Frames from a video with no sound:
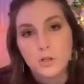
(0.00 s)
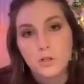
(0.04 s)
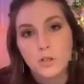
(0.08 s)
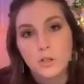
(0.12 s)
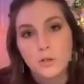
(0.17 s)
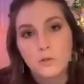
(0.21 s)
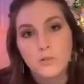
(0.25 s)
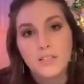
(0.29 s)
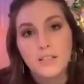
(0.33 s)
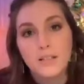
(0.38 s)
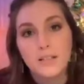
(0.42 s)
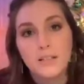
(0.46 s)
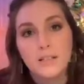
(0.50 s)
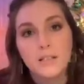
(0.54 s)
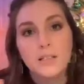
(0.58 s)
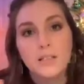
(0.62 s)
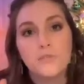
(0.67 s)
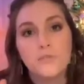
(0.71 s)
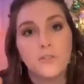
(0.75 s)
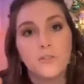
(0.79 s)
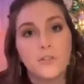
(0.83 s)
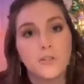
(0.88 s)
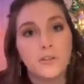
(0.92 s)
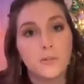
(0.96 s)
closes
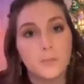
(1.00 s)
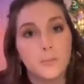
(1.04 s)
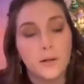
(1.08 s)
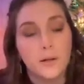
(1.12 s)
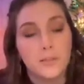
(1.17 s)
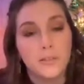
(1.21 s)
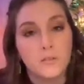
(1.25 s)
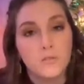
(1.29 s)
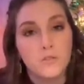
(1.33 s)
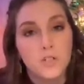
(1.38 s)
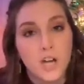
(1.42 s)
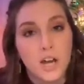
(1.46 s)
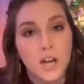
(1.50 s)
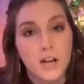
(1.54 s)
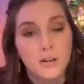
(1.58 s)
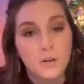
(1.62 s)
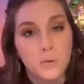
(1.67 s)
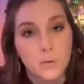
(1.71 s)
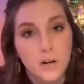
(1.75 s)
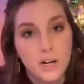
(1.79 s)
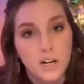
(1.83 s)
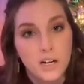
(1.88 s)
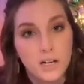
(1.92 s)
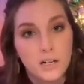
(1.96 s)
for the month of
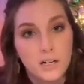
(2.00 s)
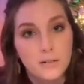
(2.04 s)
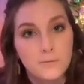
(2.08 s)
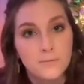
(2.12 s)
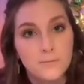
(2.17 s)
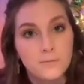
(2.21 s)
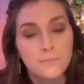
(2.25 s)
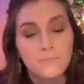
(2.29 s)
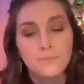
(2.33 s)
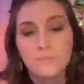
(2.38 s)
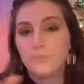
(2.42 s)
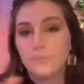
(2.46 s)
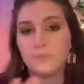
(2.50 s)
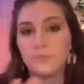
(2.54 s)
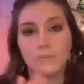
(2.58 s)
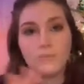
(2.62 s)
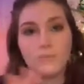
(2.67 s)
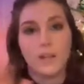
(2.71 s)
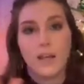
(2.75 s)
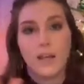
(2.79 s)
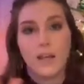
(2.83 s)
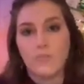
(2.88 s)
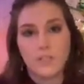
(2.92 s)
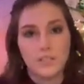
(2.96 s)
January.
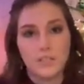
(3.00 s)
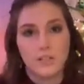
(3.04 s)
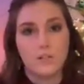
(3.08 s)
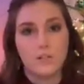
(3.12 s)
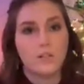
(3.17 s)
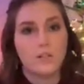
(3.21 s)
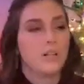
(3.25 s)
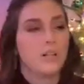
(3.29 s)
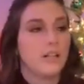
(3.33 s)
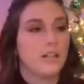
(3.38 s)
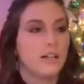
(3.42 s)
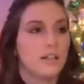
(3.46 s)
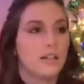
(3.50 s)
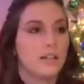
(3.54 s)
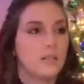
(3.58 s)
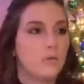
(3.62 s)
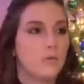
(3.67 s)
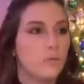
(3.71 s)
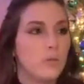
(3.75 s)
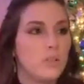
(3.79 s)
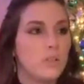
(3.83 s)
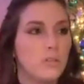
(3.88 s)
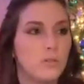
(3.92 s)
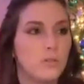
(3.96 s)
Every single year, it's when
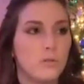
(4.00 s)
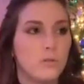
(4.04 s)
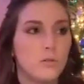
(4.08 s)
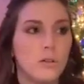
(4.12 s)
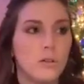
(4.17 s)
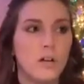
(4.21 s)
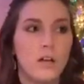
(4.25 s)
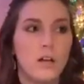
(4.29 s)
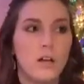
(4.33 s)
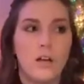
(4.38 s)
we do